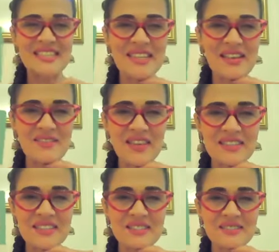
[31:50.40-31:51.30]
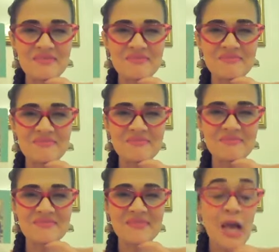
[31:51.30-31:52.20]
Savings.
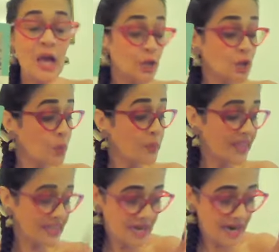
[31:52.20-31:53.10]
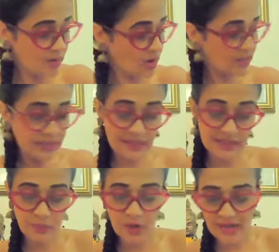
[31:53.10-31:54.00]
You know, with that Chiron in
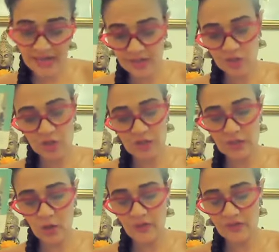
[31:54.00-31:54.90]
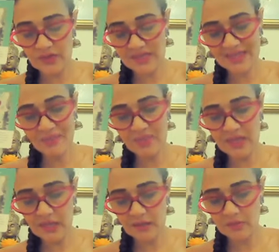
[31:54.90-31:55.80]
Libra energy of
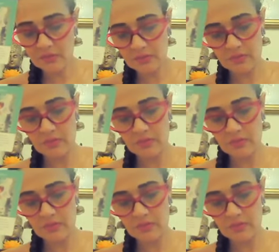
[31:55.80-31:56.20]
something